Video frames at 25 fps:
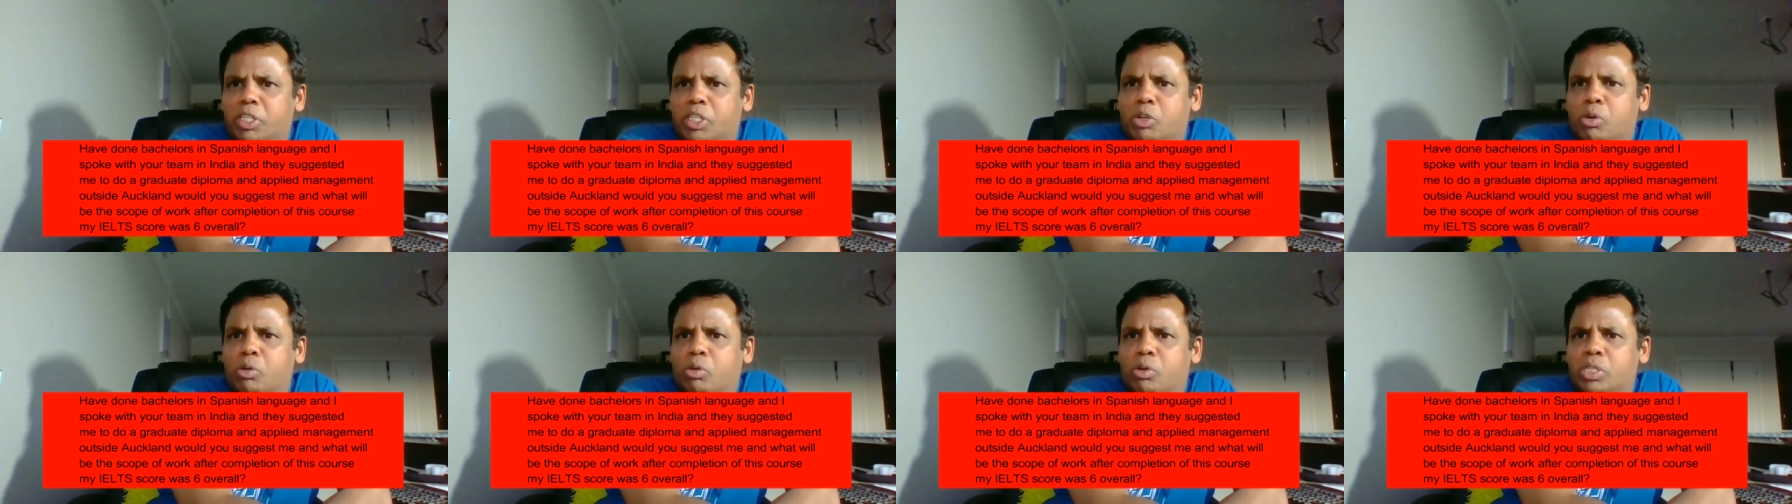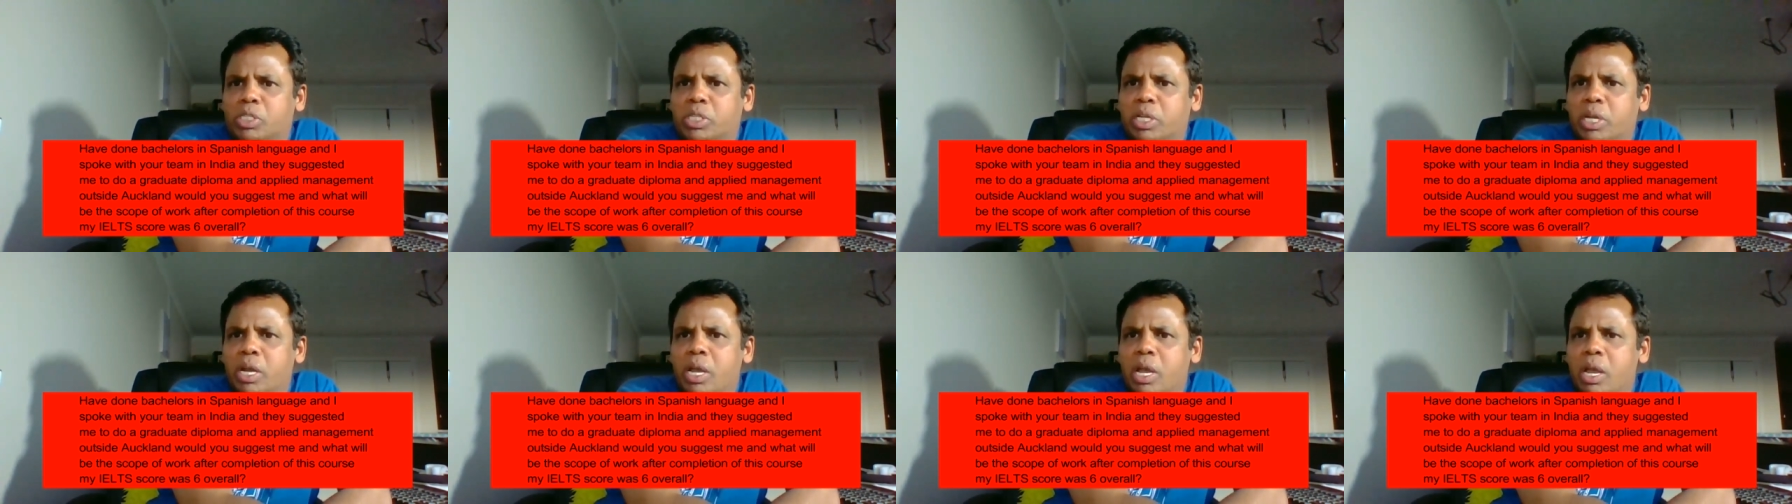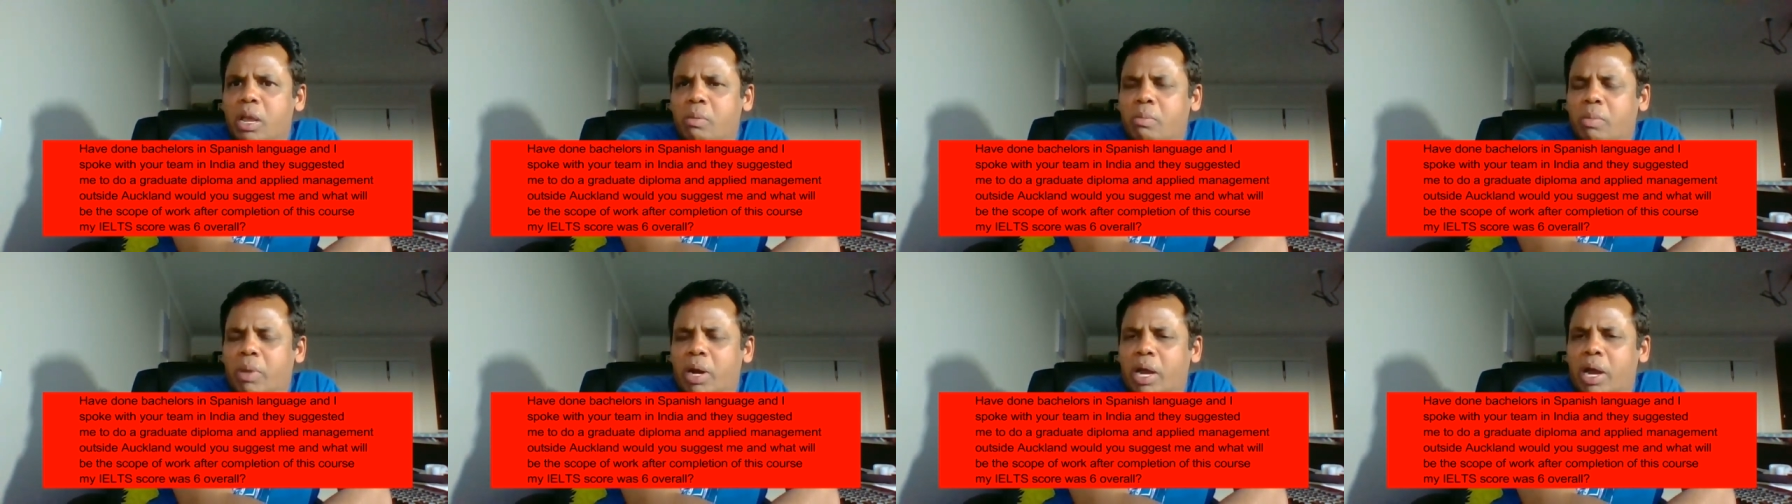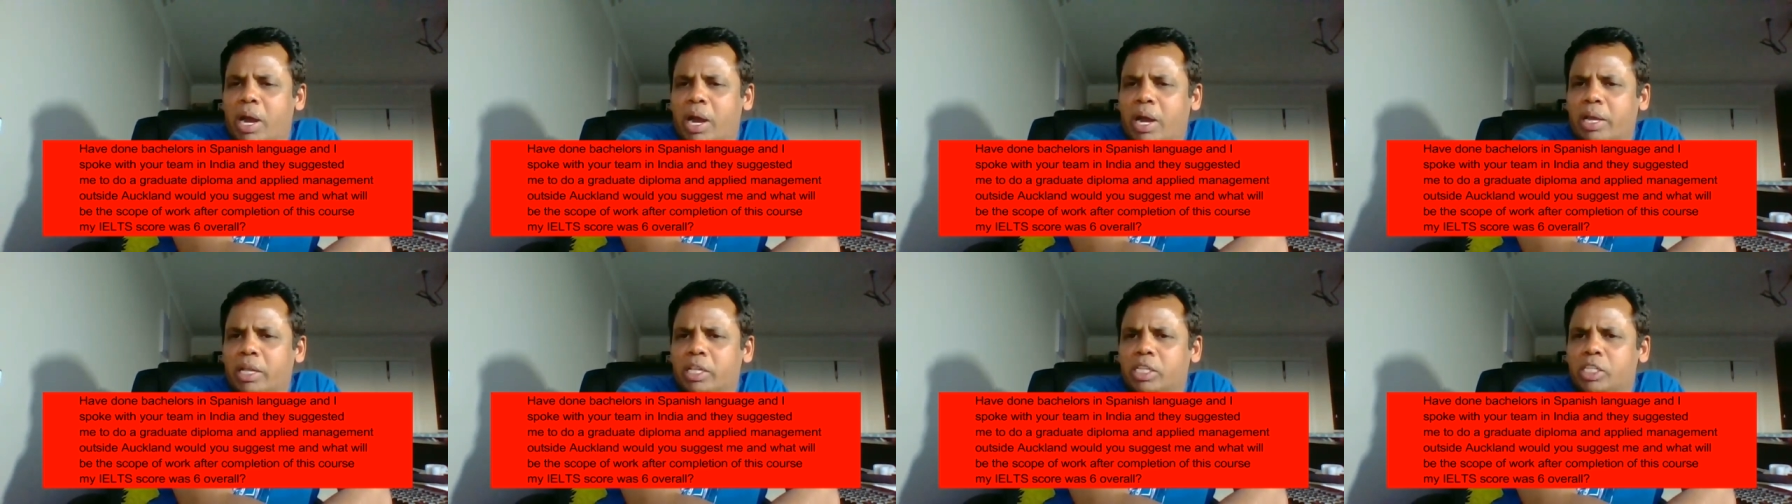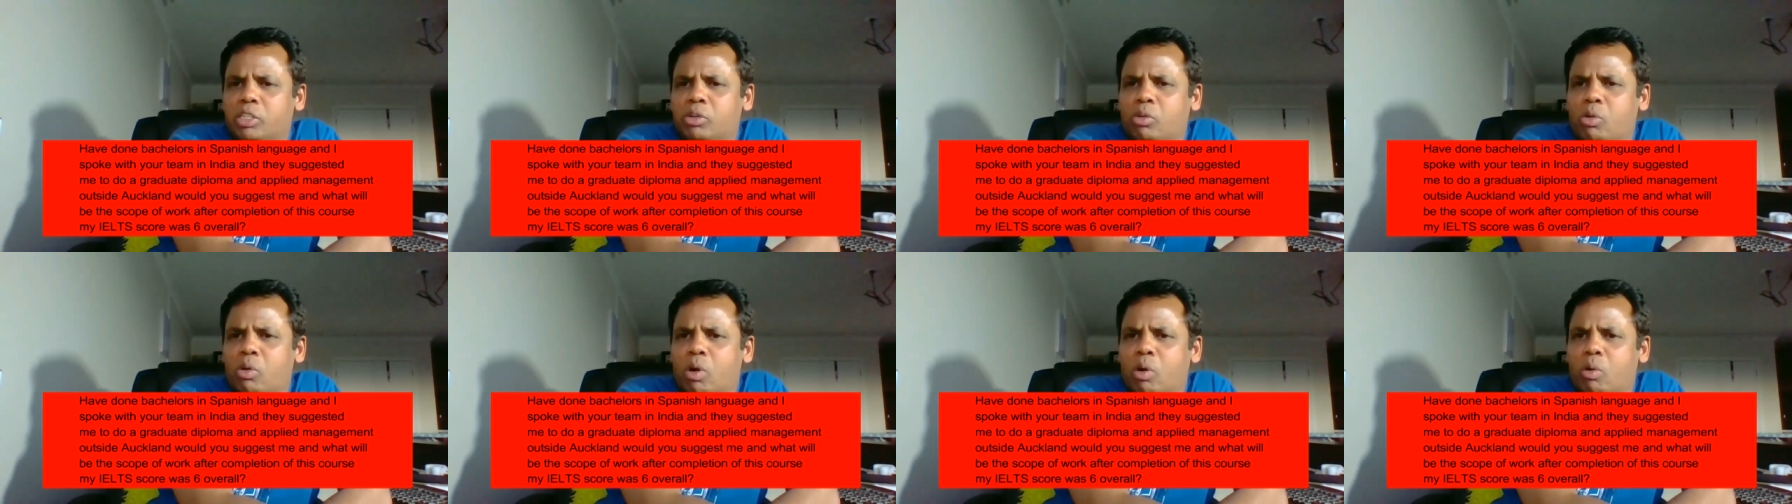this course? My
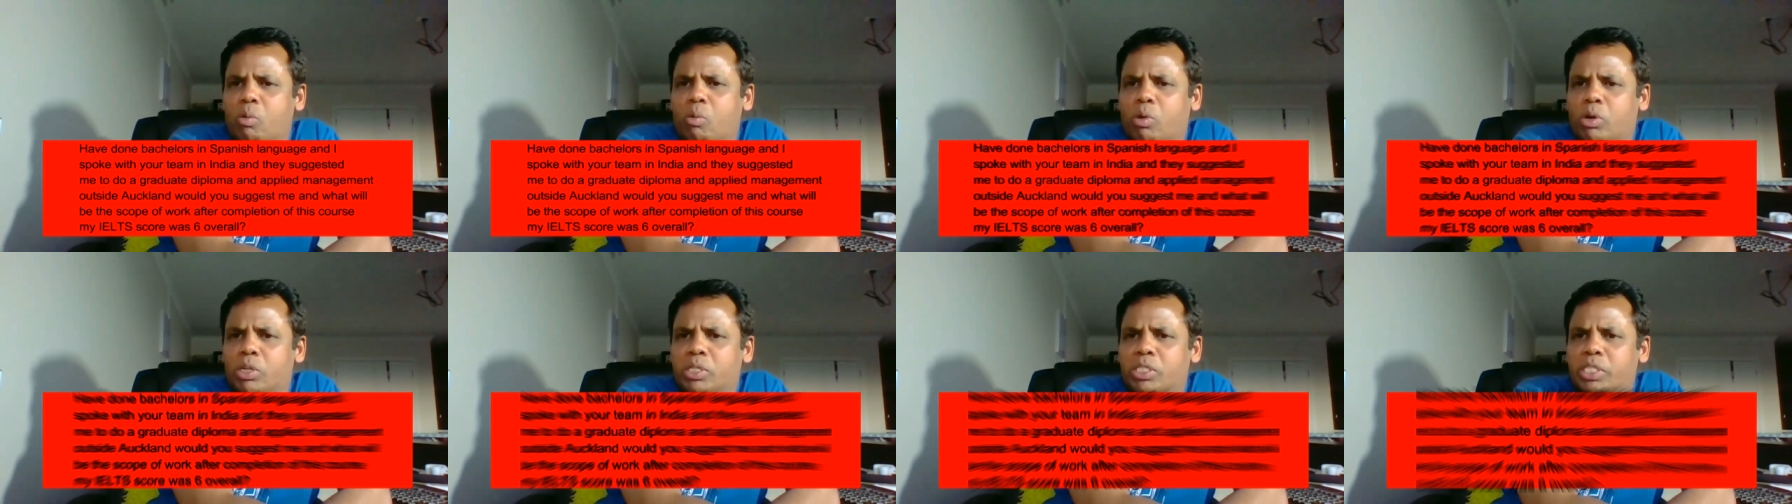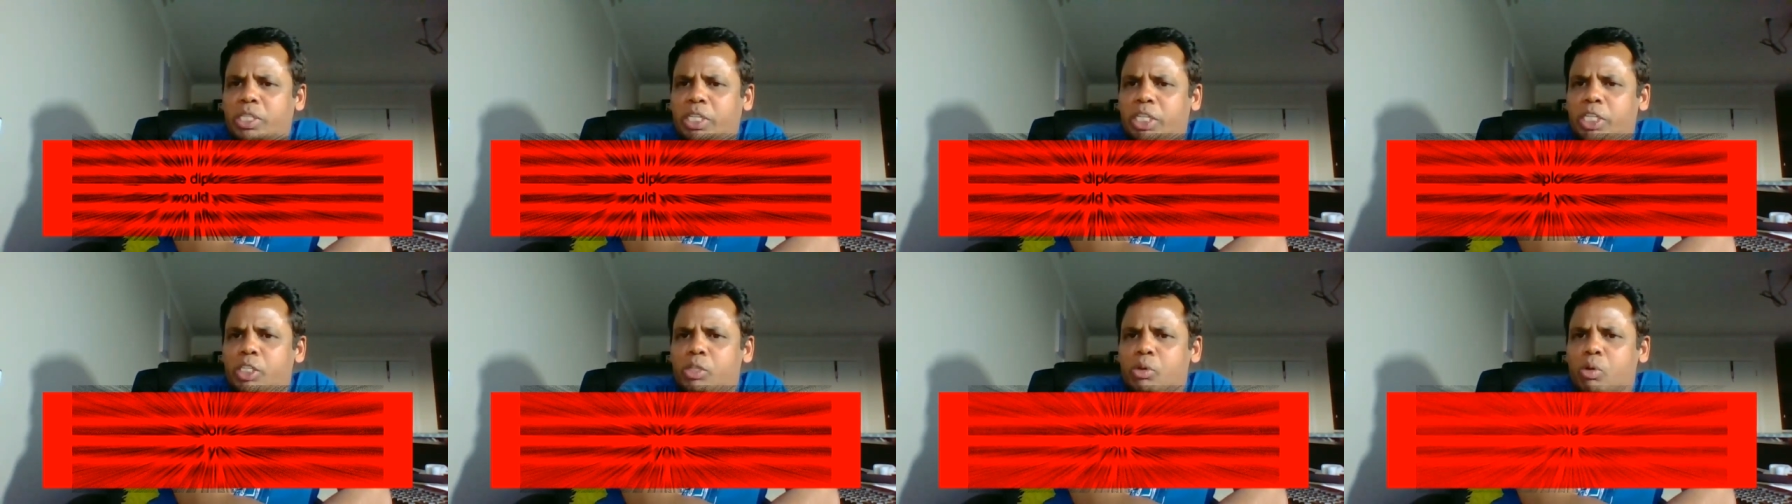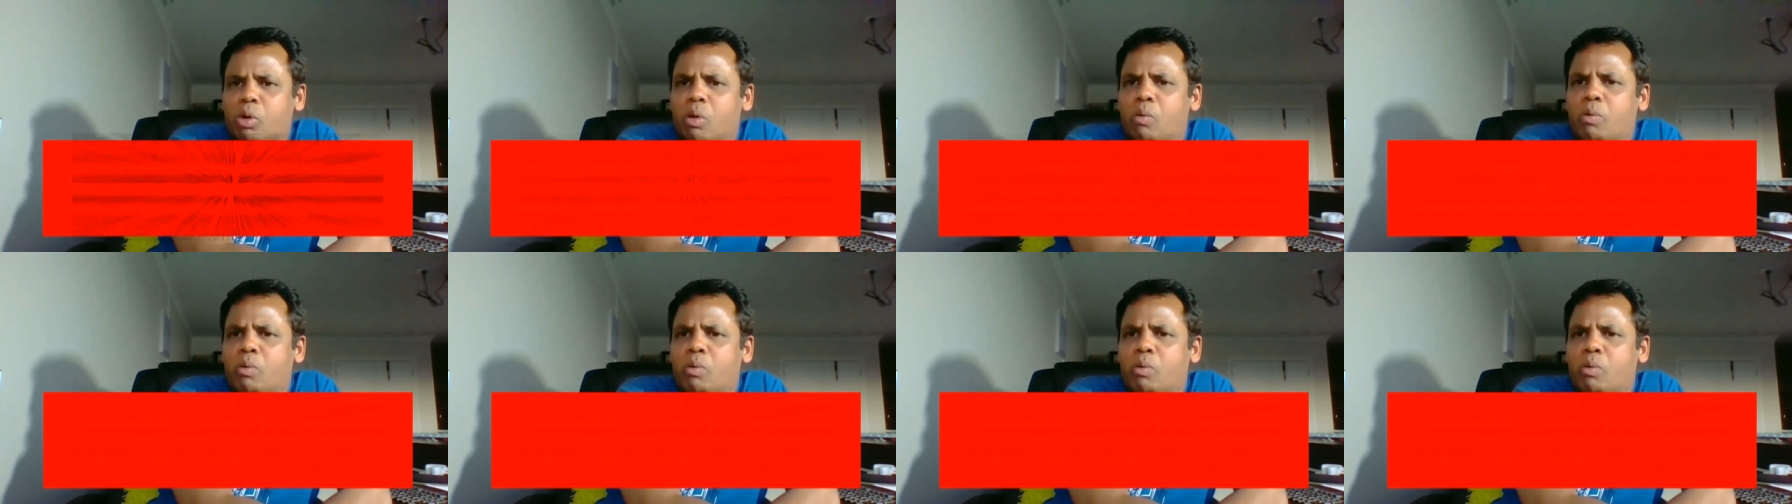IELTS score was six